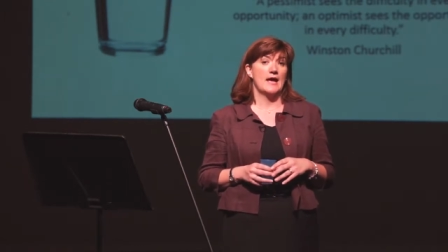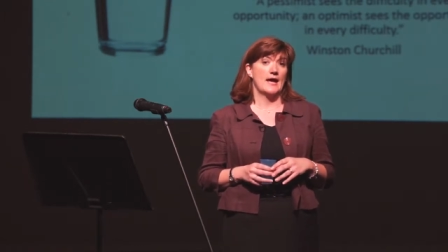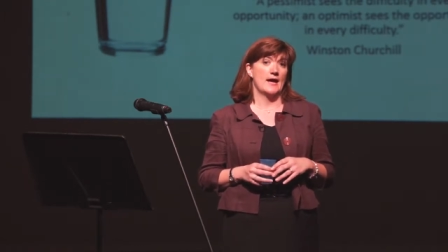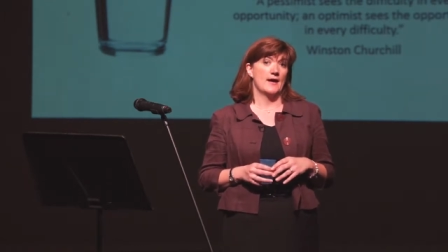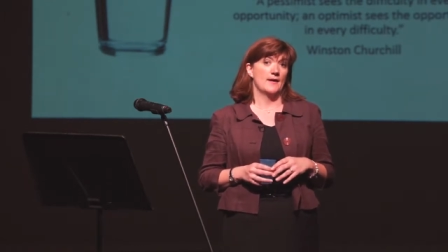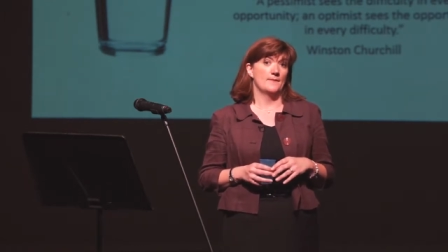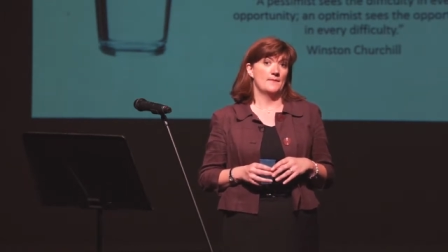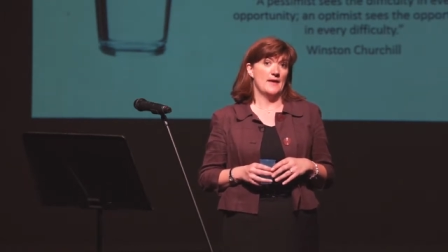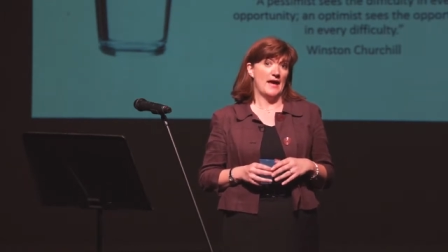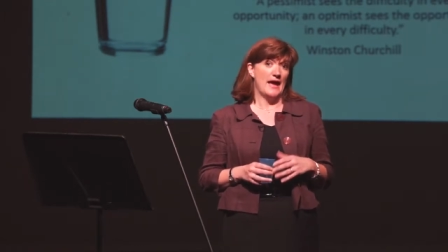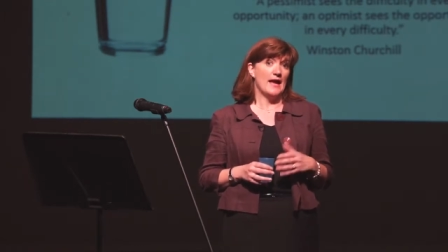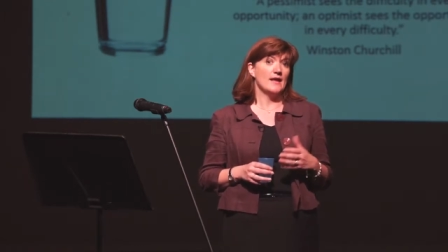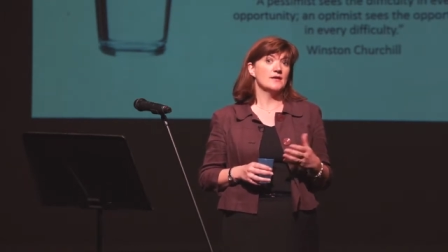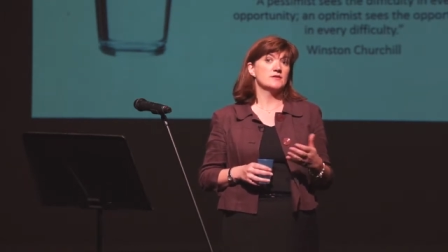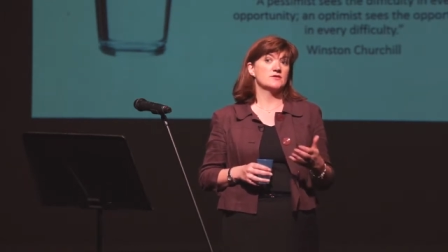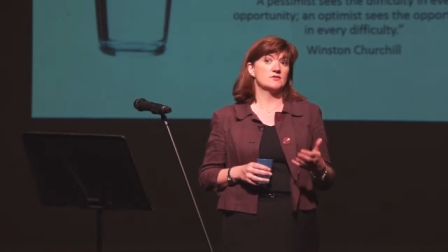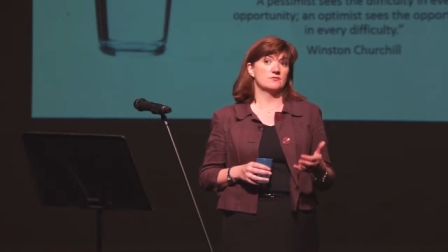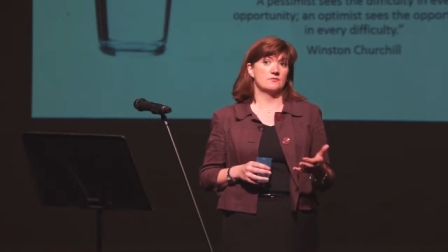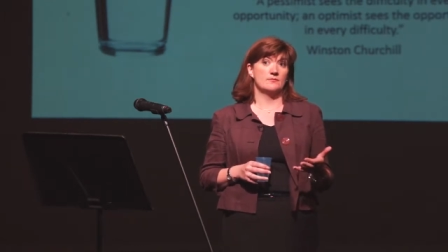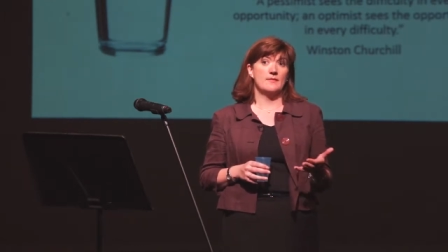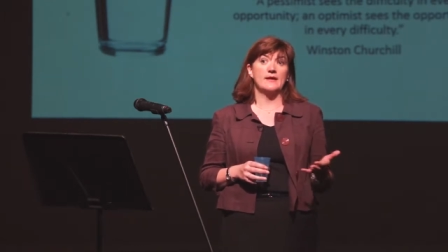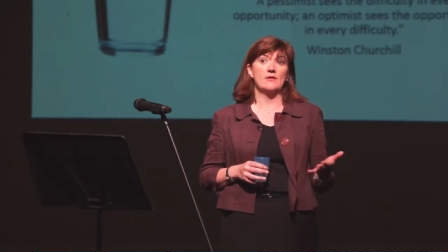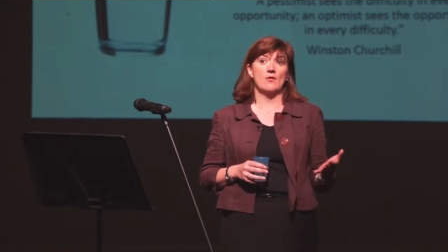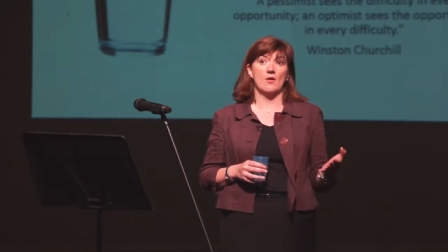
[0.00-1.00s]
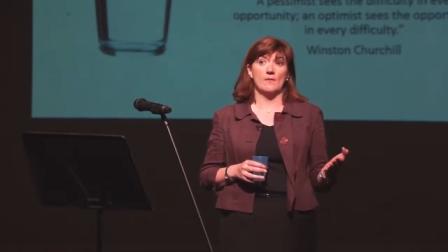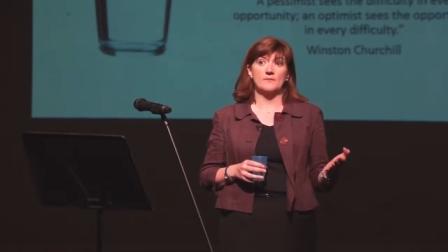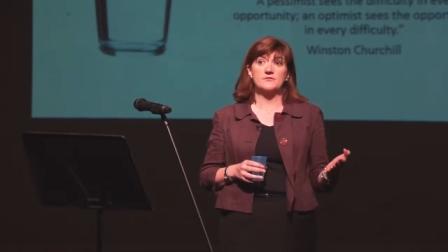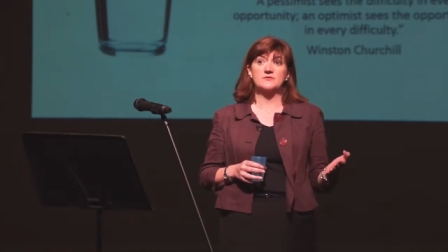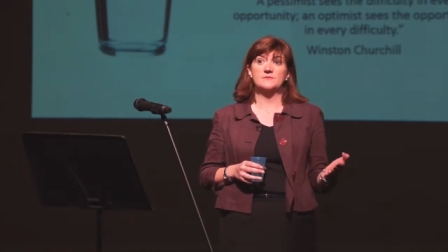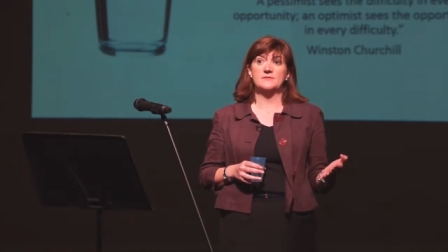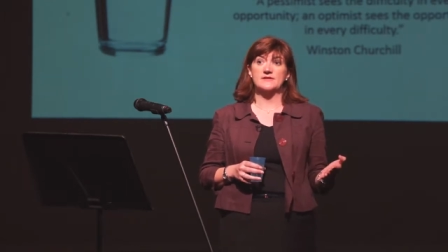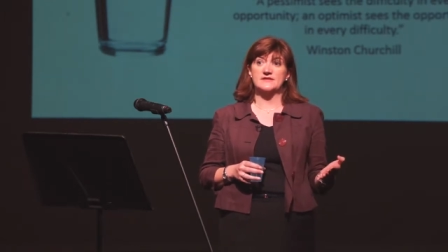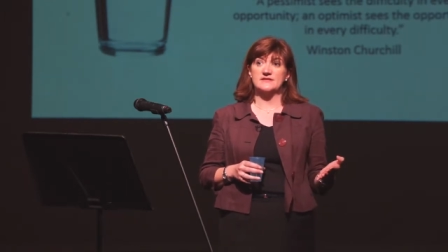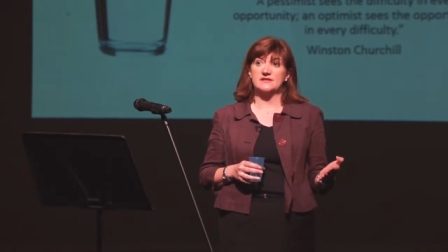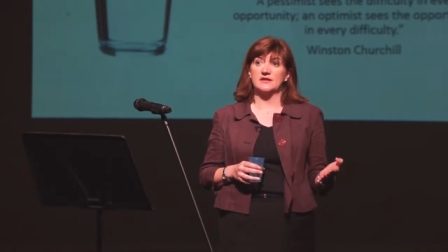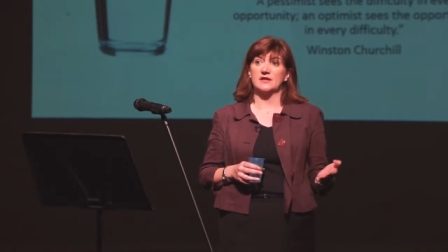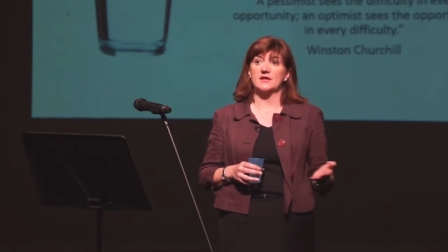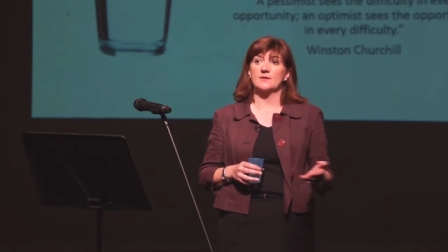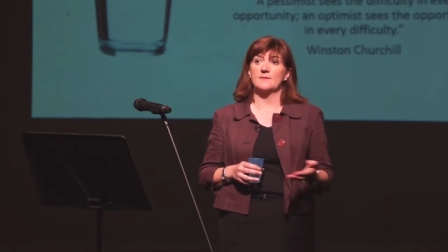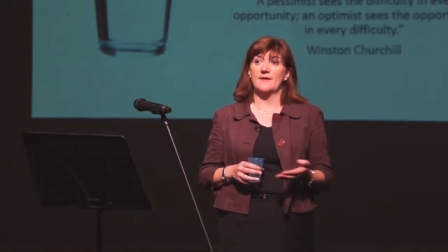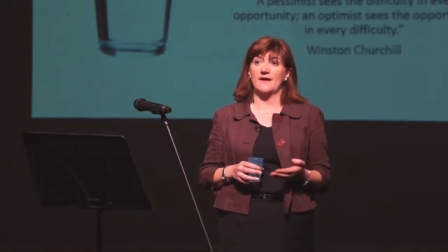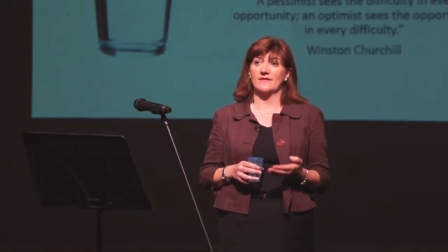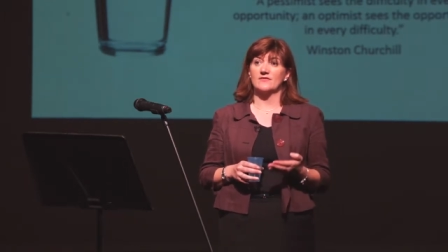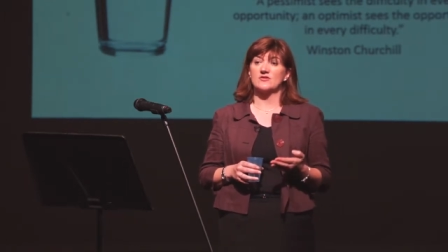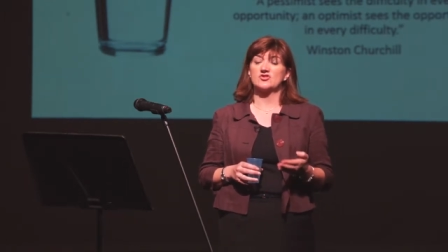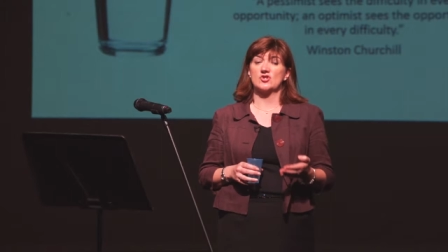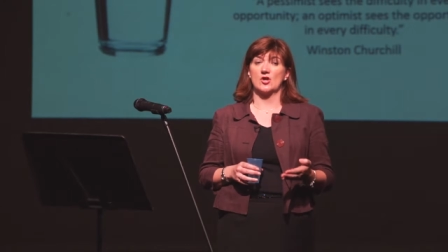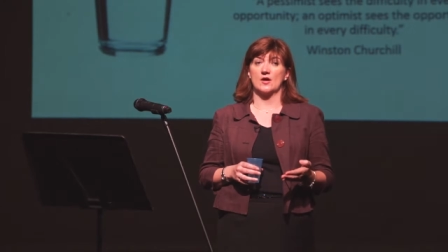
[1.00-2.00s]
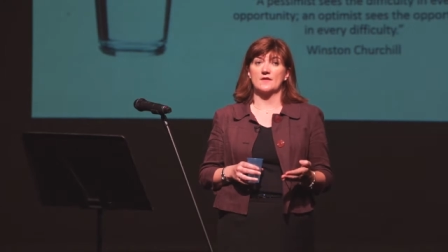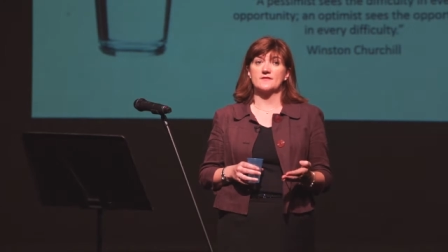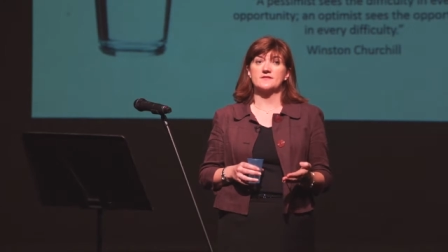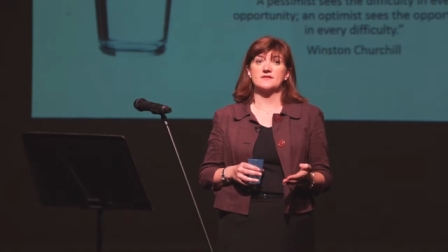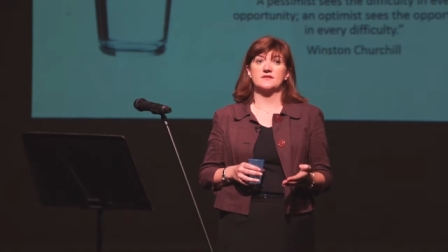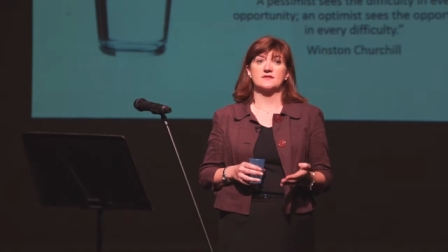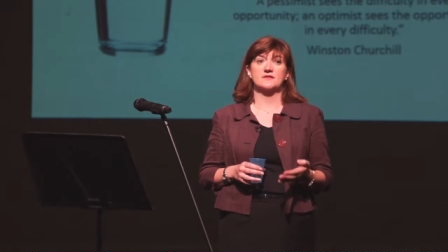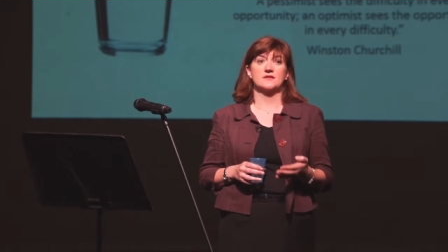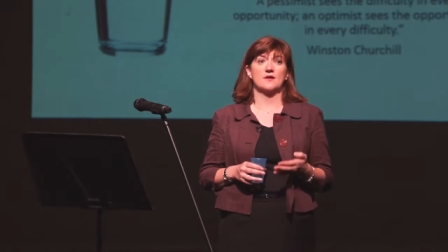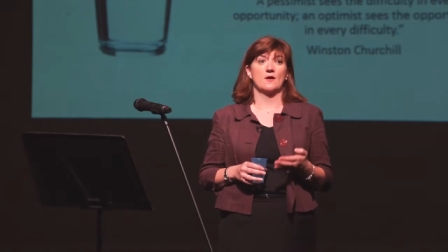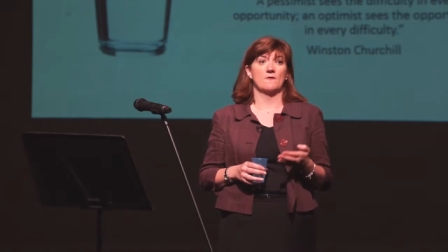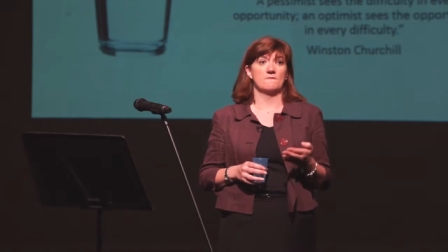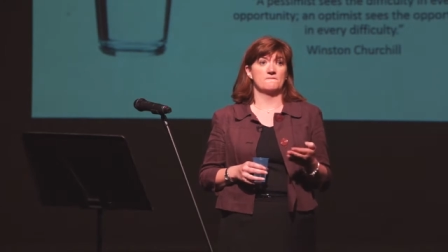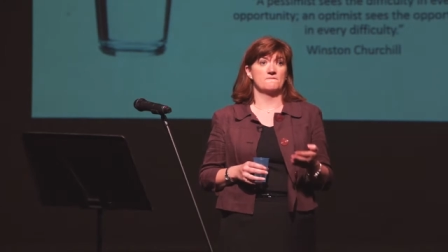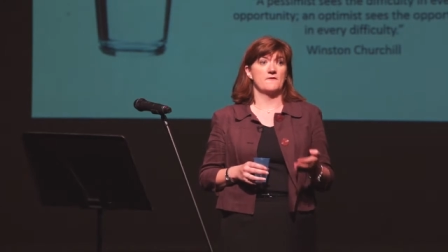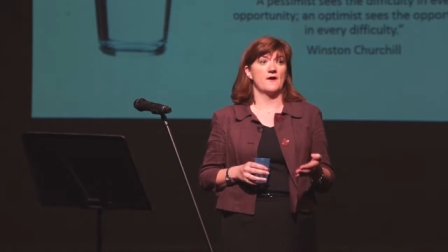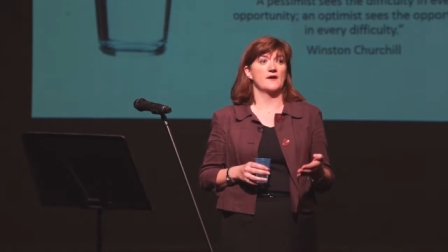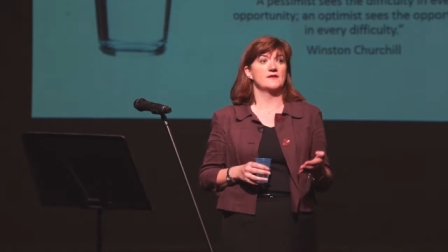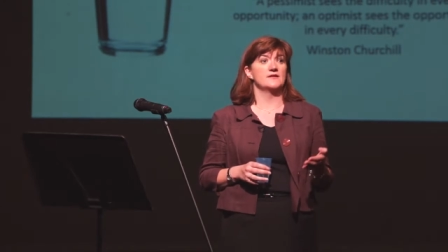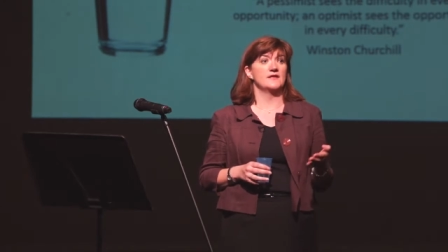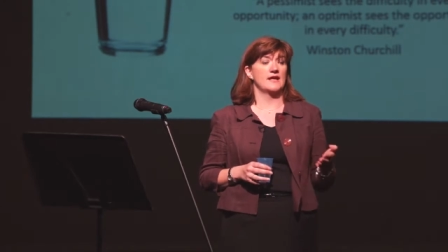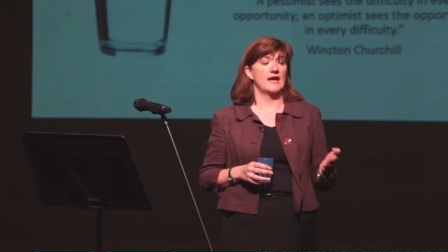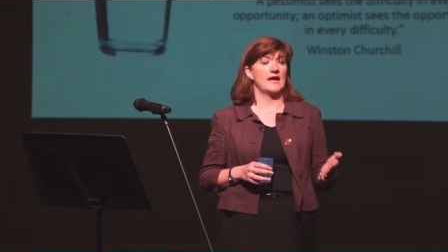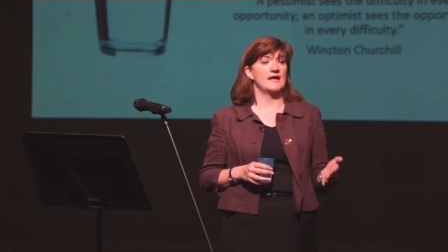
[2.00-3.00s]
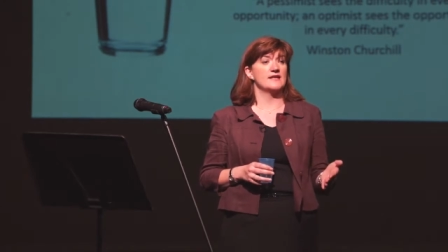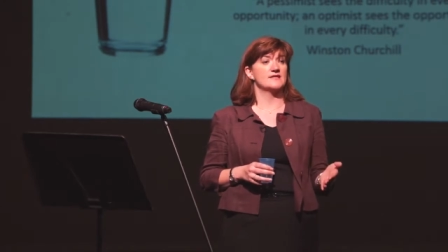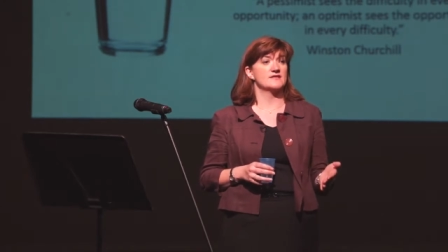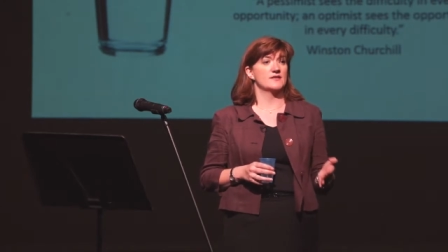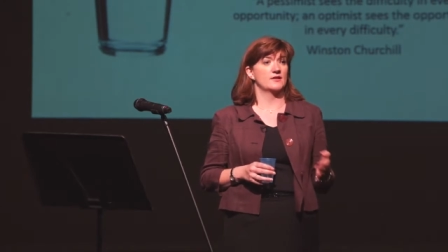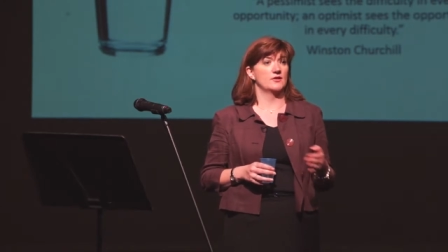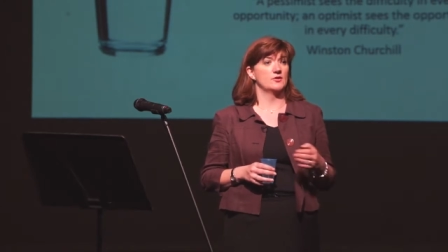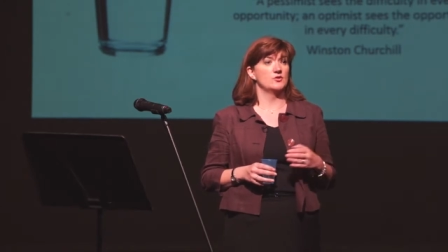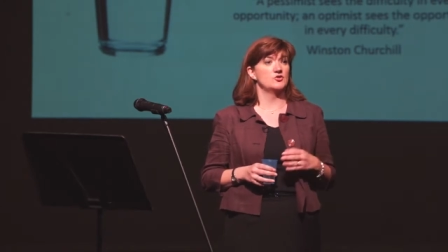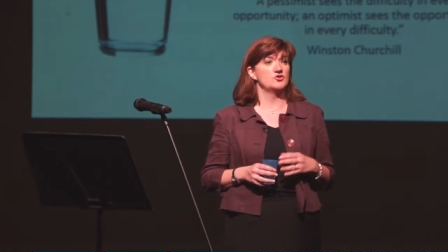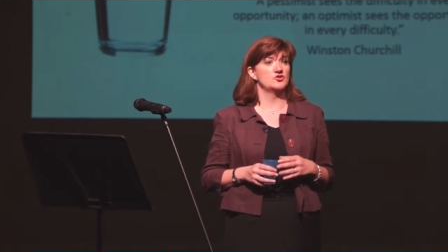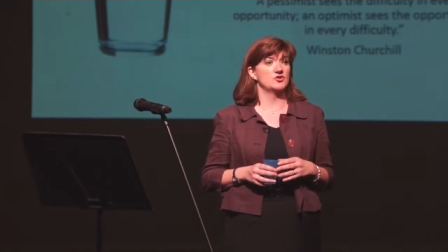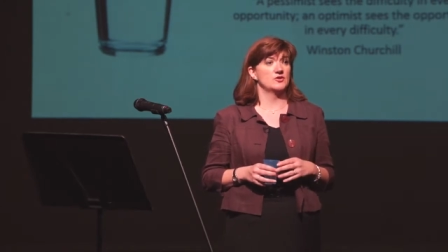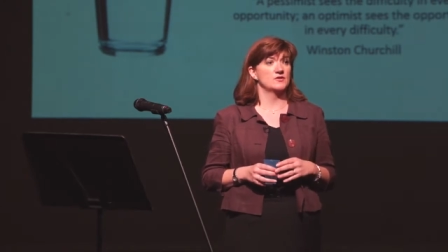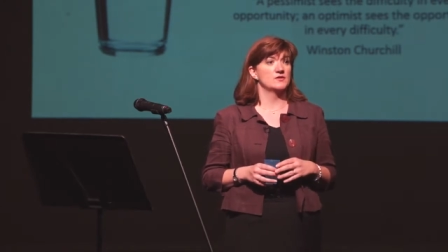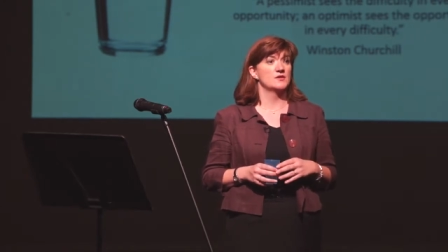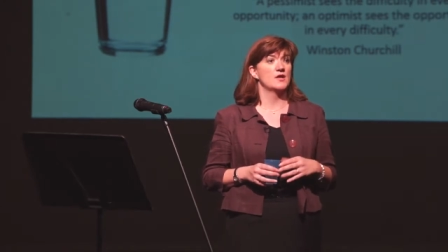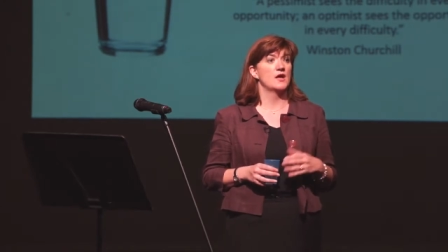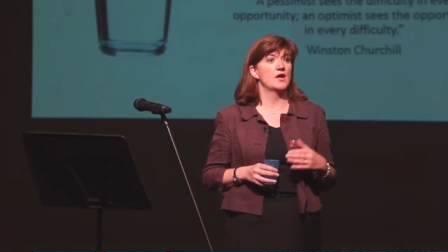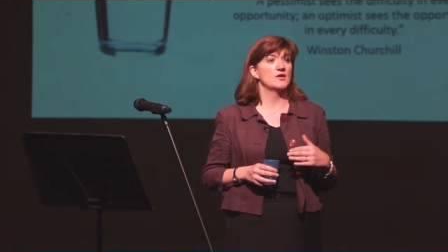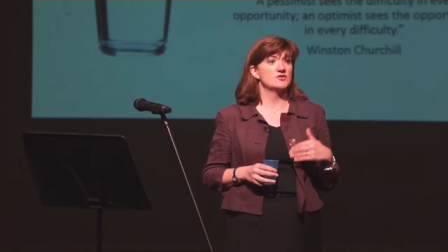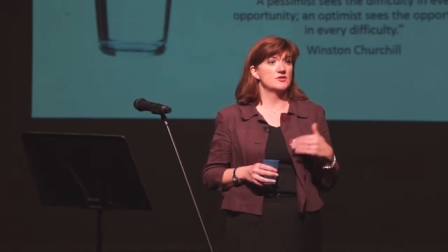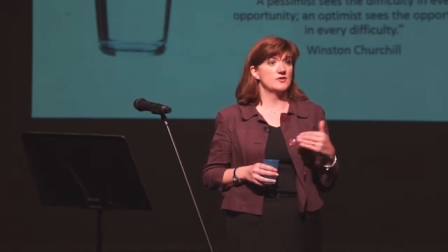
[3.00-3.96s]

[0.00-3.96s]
and to remain optimistic about the chances of finding a solution